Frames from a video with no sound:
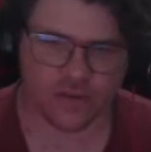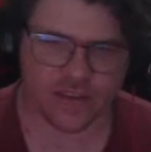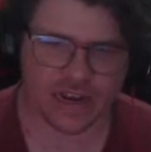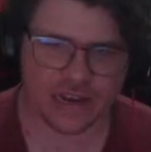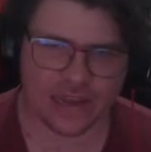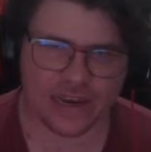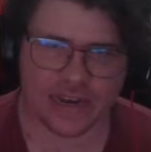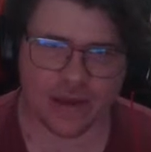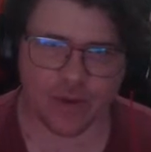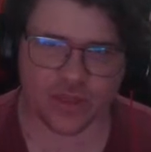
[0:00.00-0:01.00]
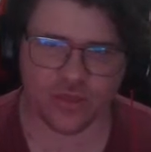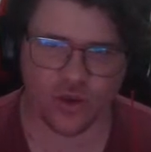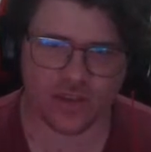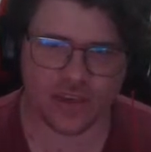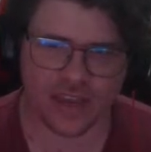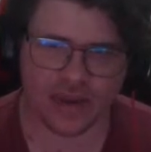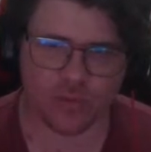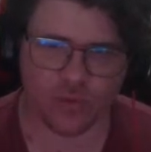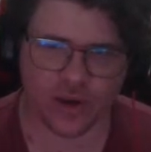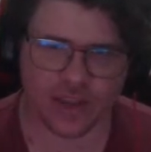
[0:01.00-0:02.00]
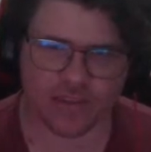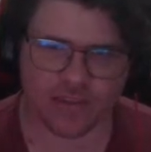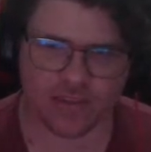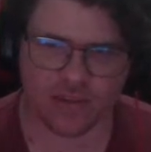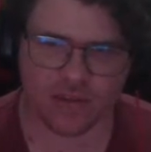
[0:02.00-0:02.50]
lead now by 13 points.